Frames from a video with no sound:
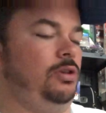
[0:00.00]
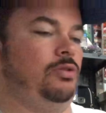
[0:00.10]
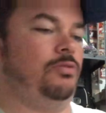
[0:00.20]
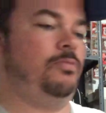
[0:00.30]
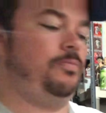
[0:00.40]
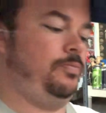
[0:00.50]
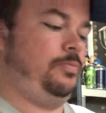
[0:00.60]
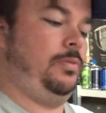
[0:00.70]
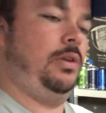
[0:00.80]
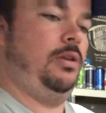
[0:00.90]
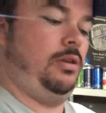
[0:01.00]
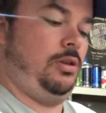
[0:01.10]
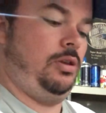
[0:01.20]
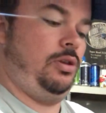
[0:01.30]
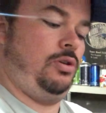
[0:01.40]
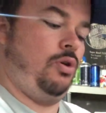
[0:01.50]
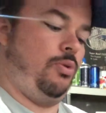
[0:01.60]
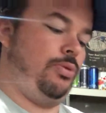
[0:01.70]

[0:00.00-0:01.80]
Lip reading: know, you go